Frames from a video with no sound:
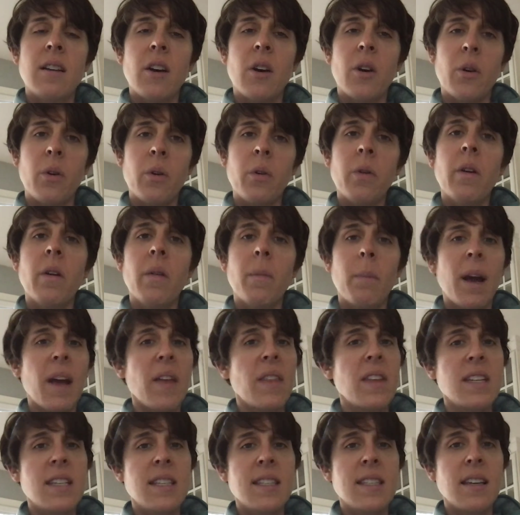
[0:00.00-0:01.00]
owed by
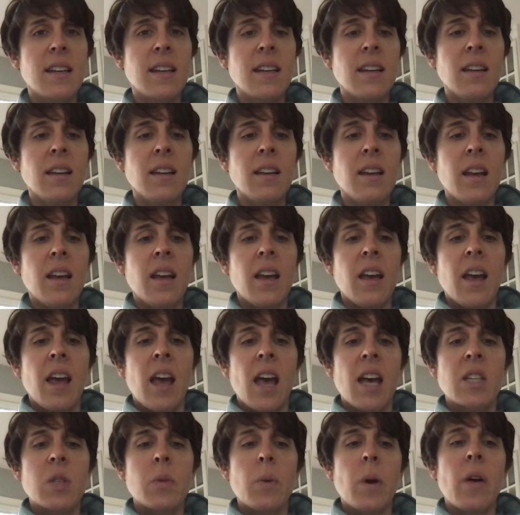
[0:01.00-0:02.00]
the descendant,
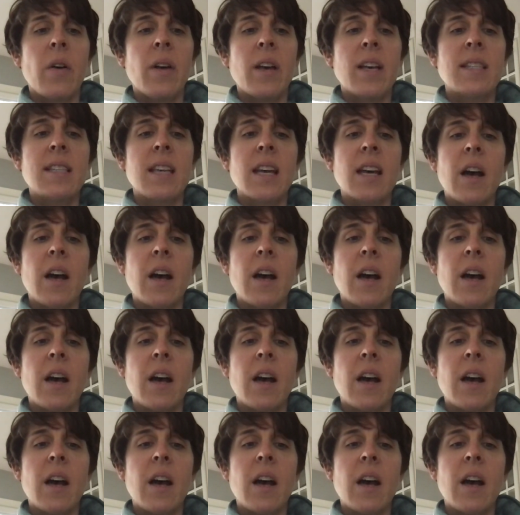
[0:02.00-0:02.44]
as well as